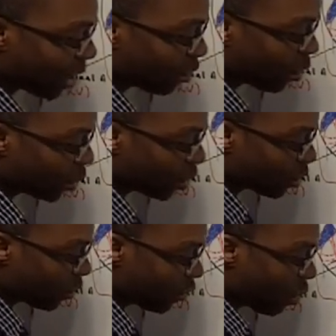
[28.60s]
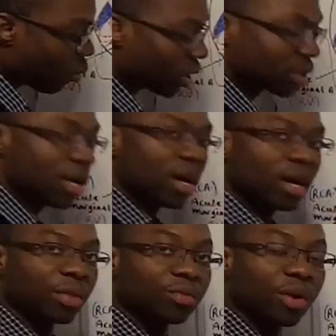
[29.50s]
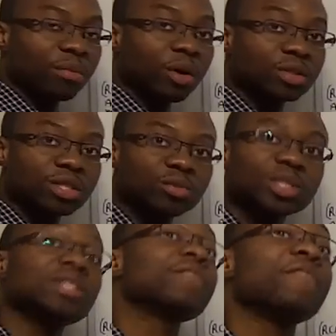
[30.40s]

that ruptures to from what? A thrombosis, which is